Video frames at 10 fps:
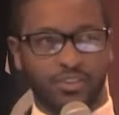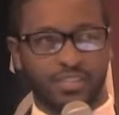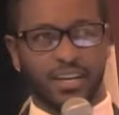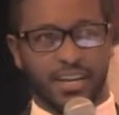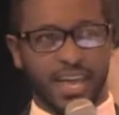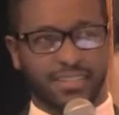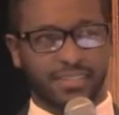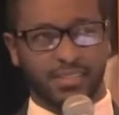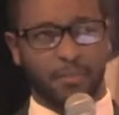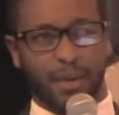You're sitting next
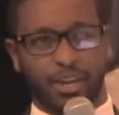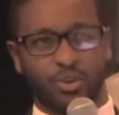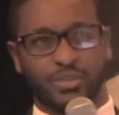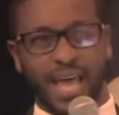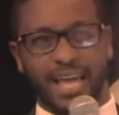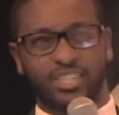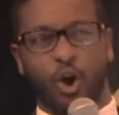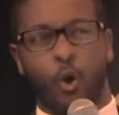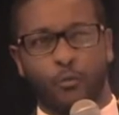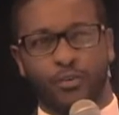to somebody who's had
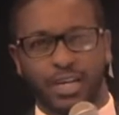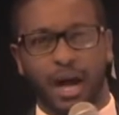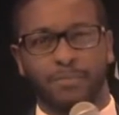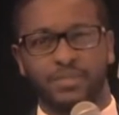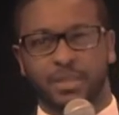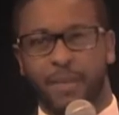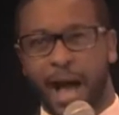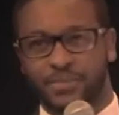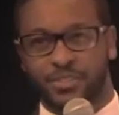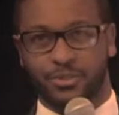to overcome some
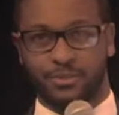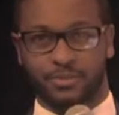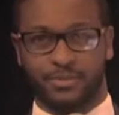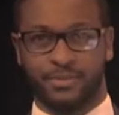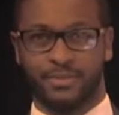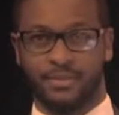obstacles.